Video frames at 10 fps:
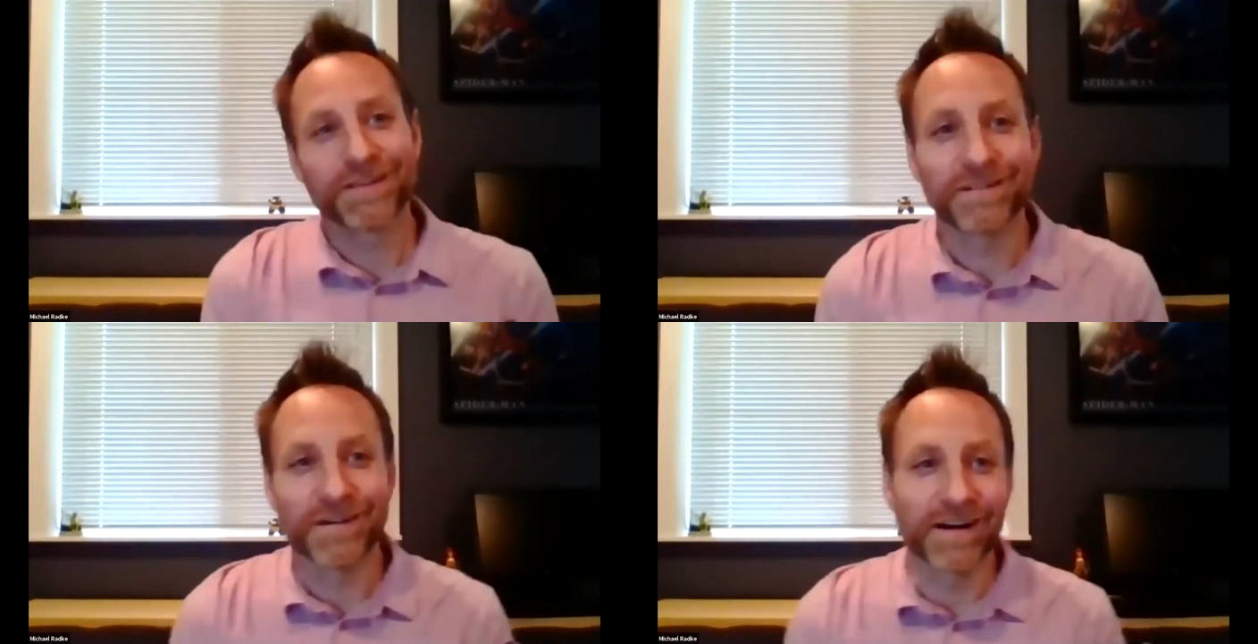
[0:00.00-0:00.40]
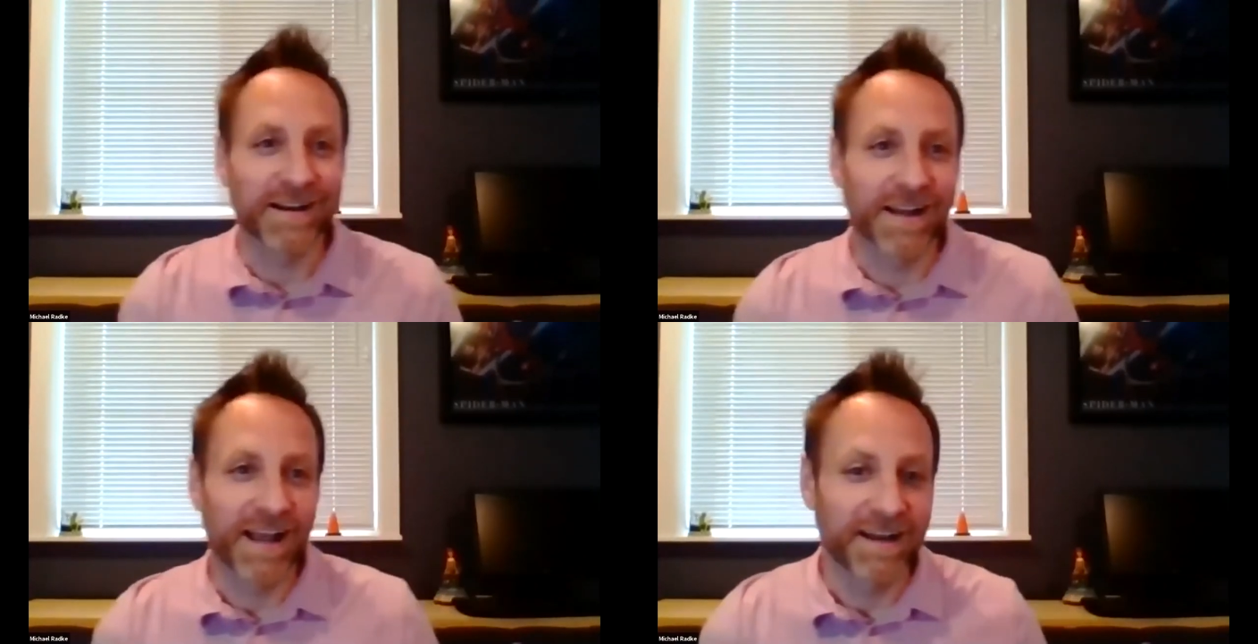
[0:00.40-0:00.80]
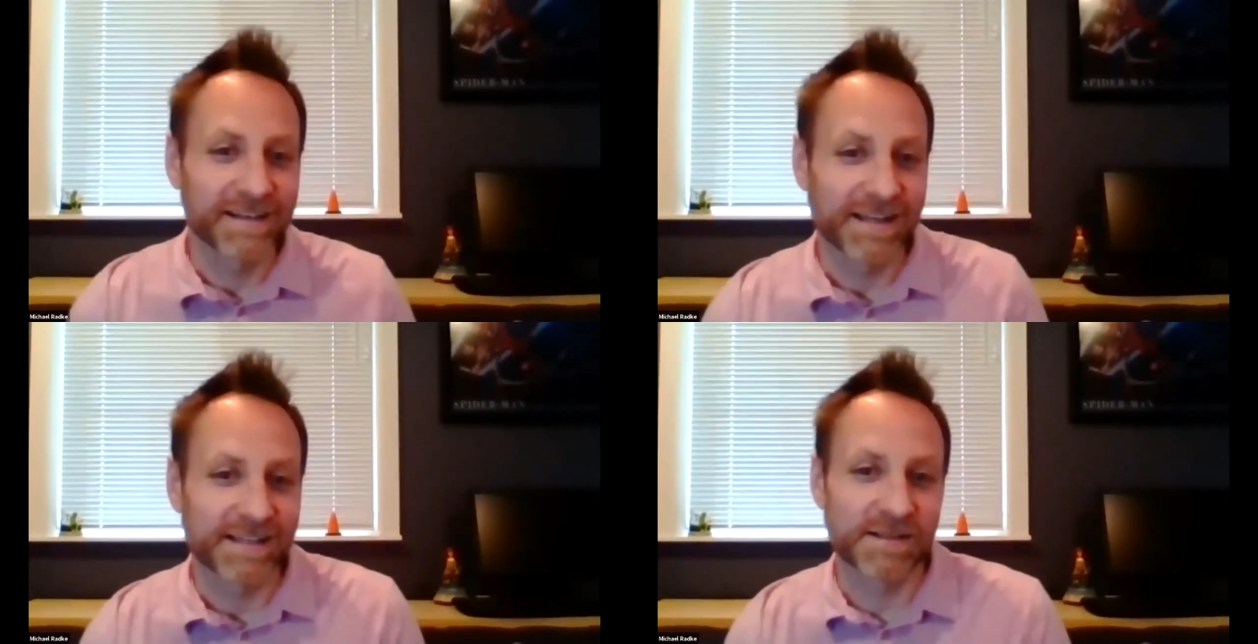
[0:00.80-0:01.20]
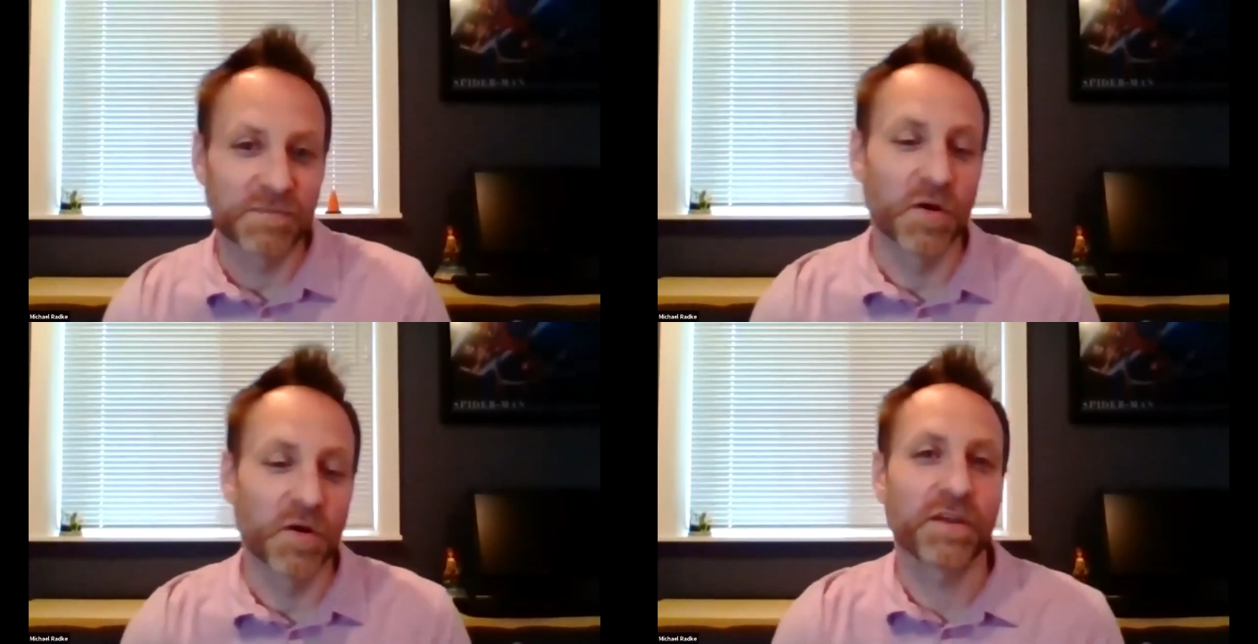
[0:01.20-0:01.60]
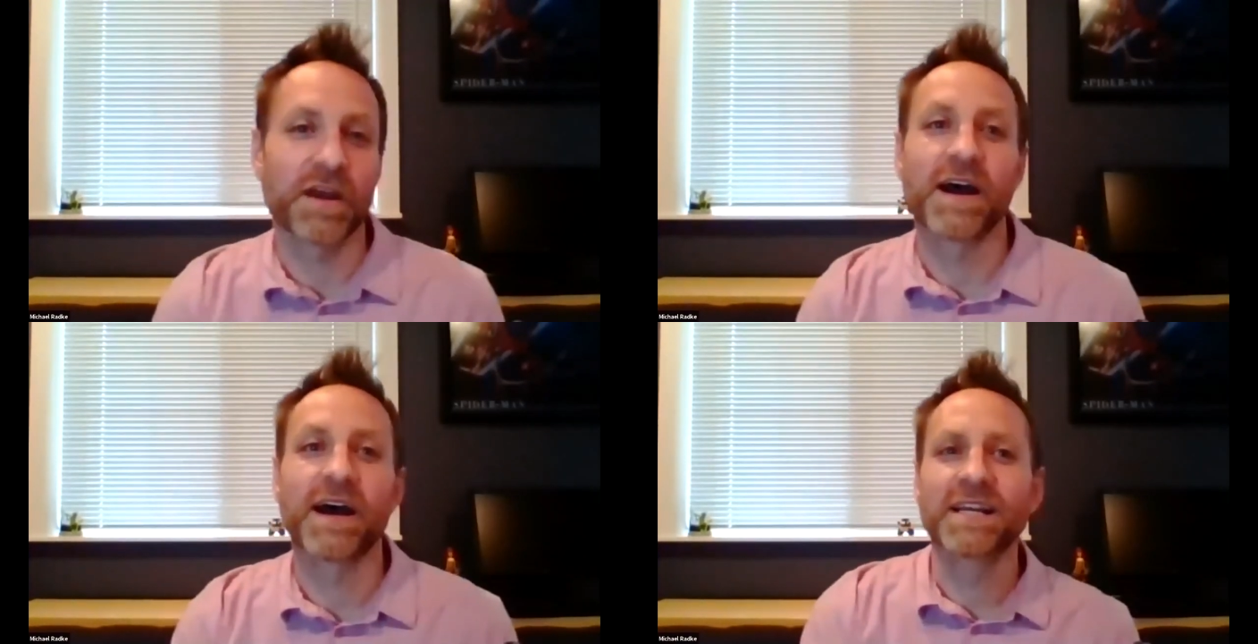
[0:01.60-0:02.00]
right? I got a taste of both.
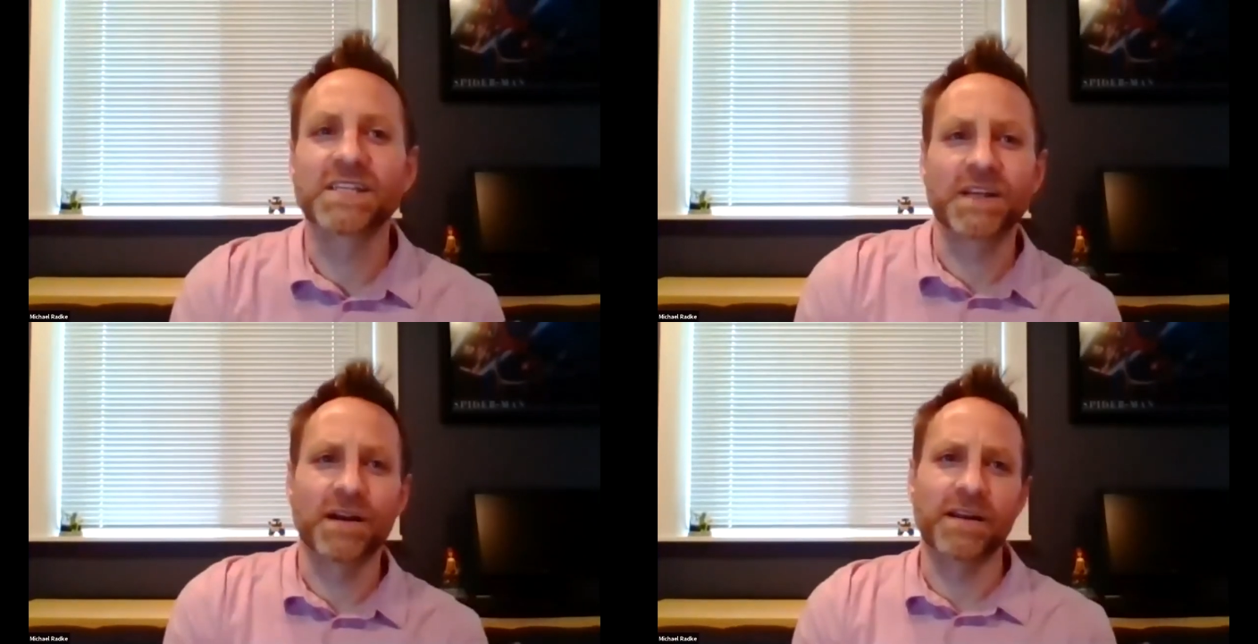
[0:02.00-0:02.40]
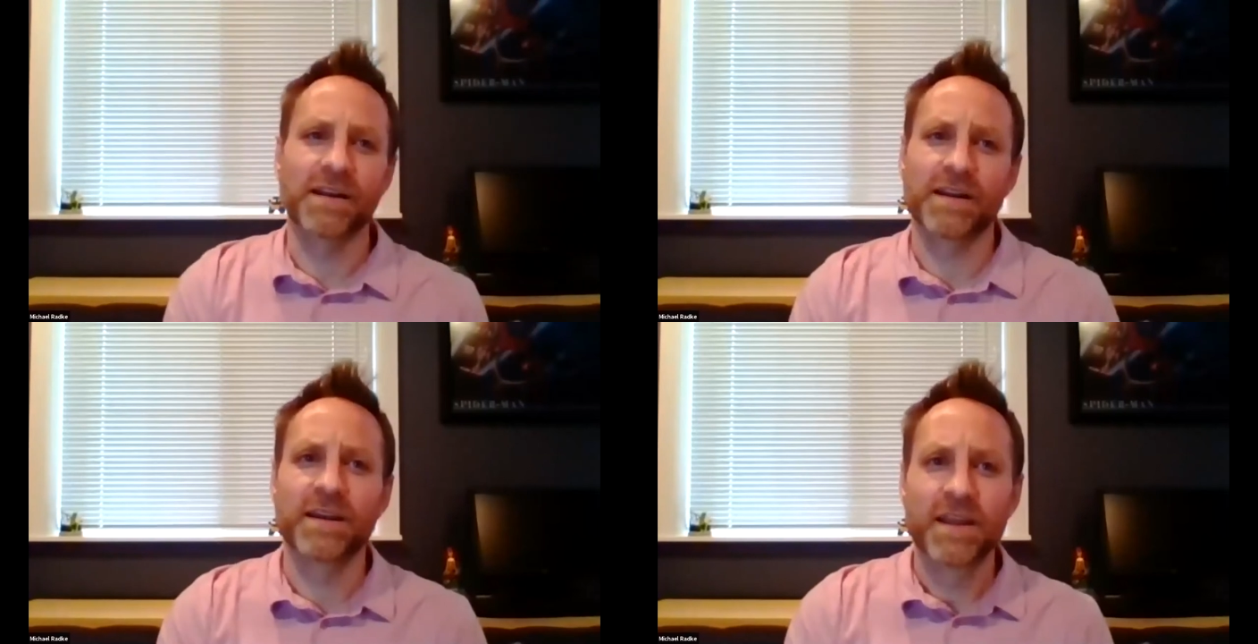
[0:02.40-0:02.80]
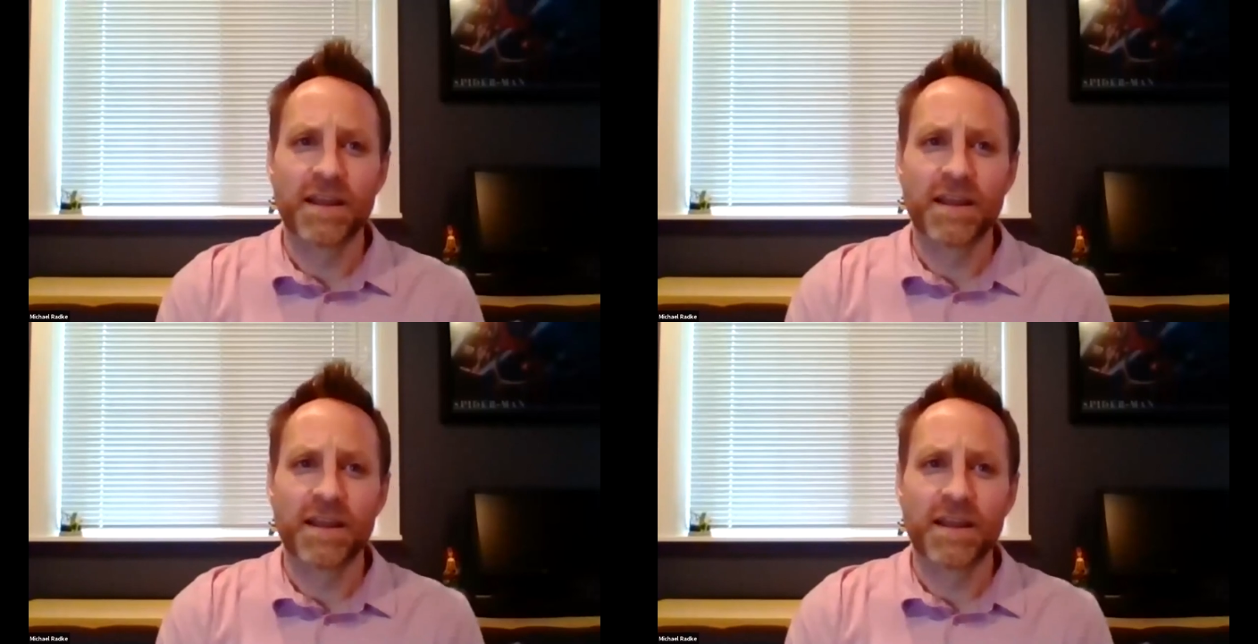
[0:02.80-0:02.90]
I started in